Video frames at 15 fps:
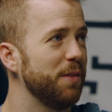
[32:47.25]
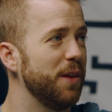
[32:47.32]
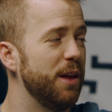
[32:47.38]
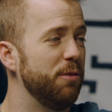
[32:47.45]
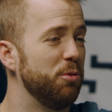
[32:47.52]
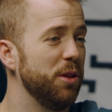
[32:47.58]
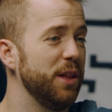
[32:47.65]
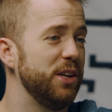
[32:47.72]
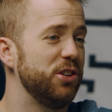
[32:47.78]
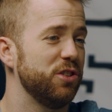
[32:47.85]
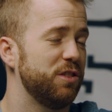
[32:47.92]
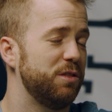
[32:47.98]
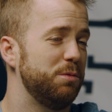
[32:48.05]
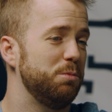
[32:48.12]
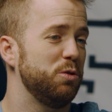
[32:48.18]
and really
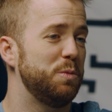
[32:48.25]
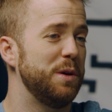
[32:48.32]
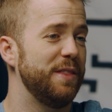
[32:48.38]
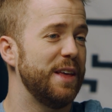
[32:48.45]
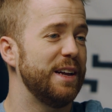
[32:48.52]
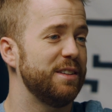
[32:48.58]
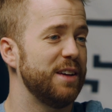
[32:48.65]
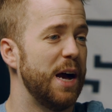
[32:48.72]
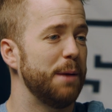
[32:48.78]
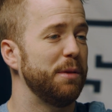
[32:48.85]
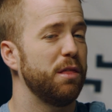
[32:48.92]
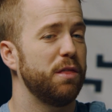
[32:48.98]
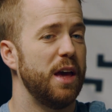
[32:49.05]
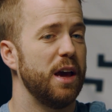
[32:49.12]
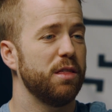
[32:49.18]
just spent that time to
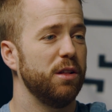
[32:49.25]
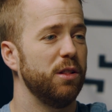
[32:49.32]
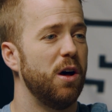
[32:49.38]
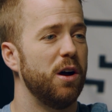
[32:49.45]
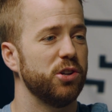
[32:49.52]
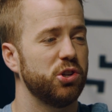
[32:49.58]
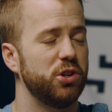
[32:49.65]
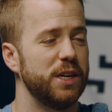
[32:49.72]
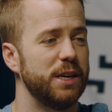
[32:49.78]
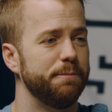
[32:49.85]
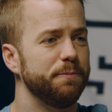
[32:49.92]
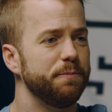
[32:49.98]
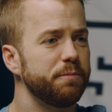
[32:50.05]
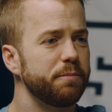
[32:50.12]
thank the launch team.